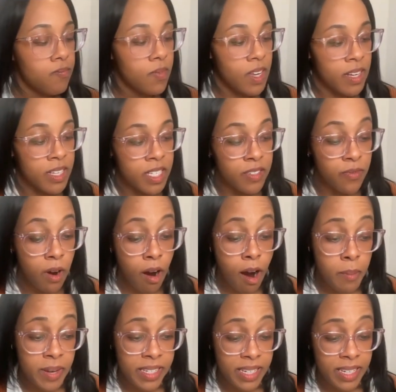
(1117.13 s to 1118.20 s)
Because for
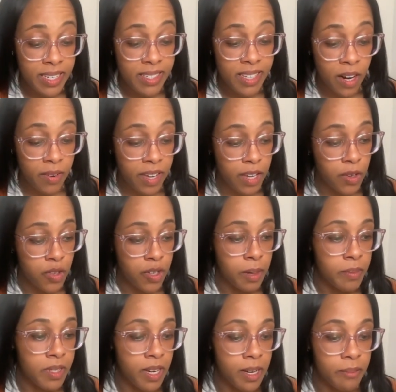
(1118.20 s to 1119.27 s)
RBTs, that'll get you
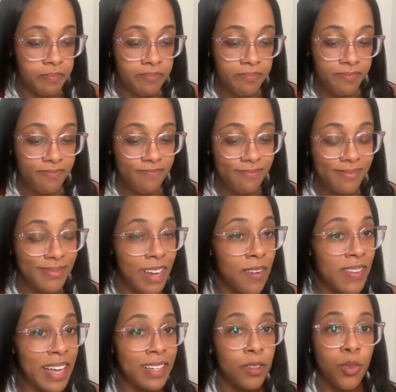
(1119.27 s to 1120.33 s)
tripped up. Of
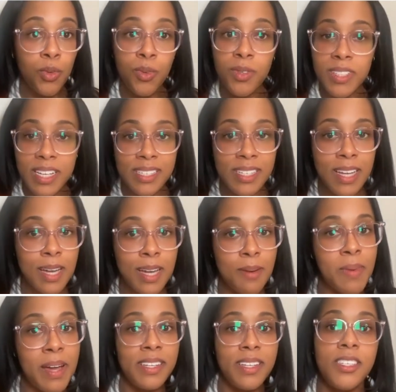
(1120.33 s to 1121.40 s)
like, ooh, that's not
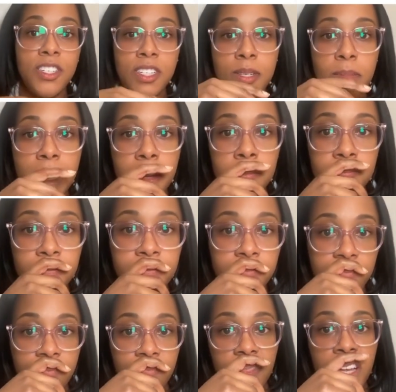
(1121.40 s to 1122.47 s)
to make.
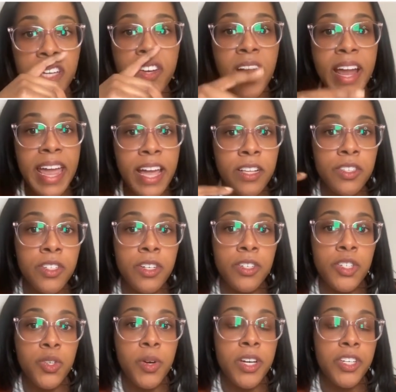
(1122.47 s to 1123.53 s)
Your answer
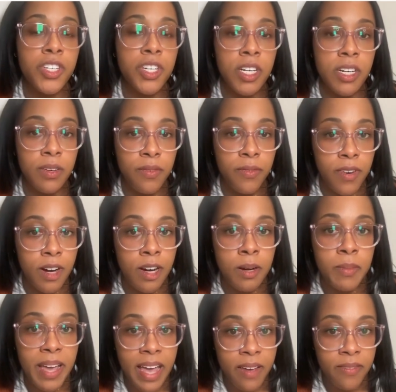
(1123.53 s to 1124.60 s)
choice should
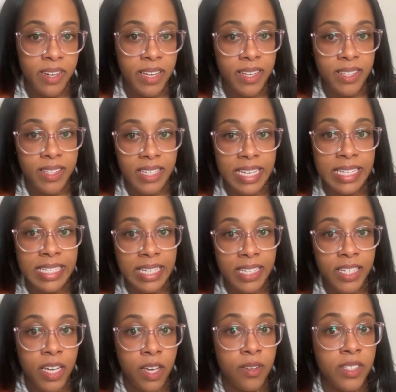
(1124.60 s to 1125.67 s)
confirm evidence and
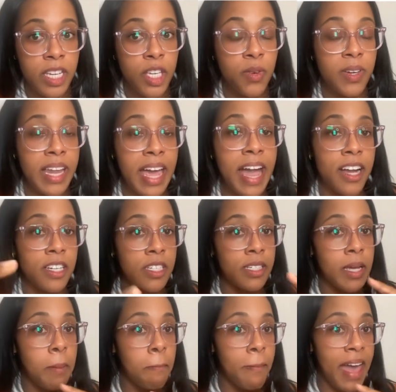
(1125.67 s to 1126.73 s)
details that you can
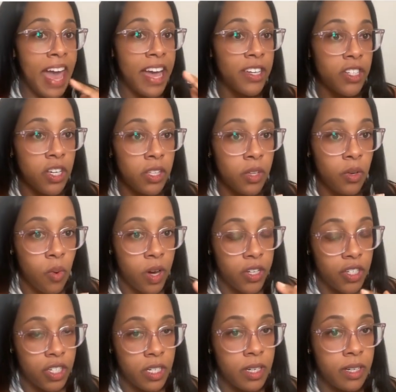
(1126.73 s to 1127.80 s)
actually match in the
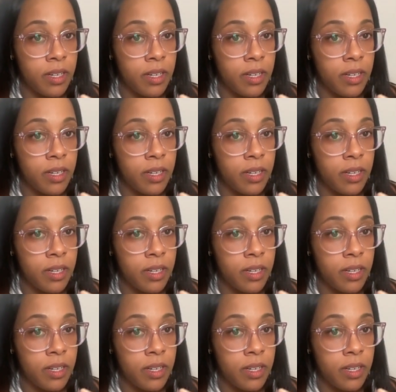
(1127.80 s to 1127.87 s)
question.